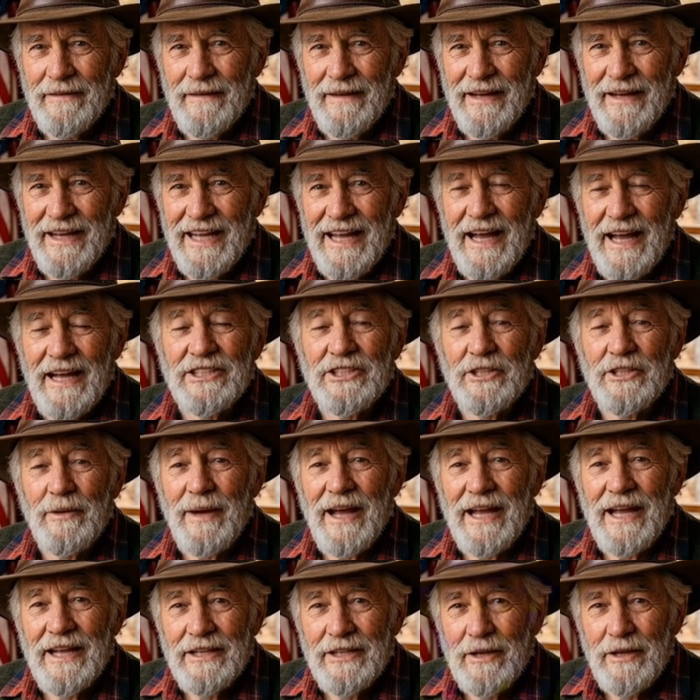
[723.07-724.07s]
He
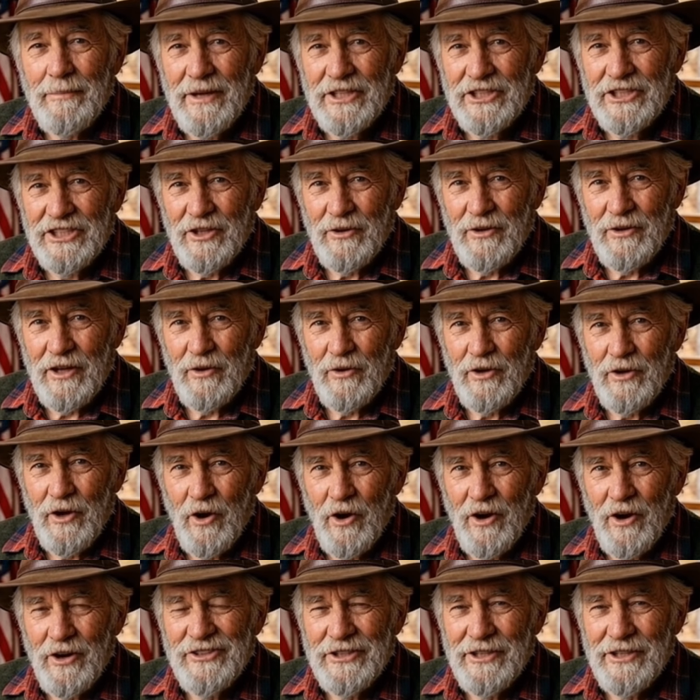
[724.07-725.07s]
estimated the material
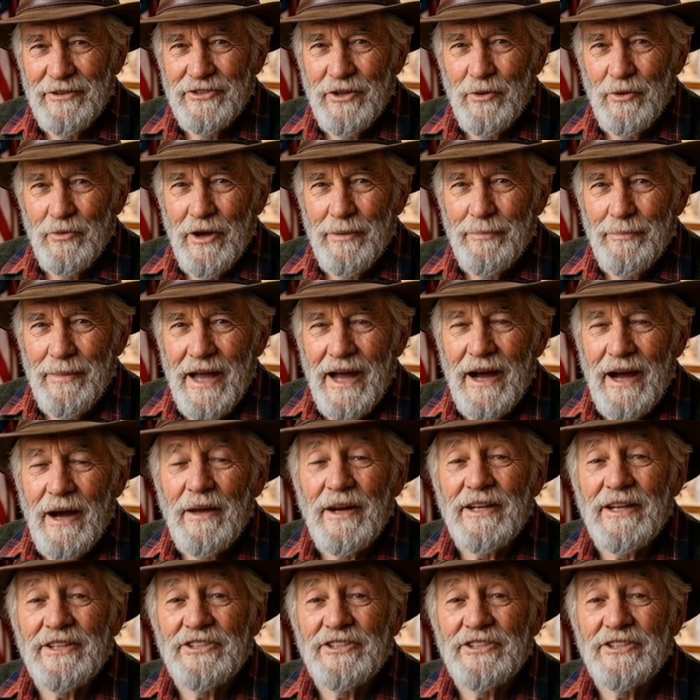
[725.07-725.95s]
cost of the repair at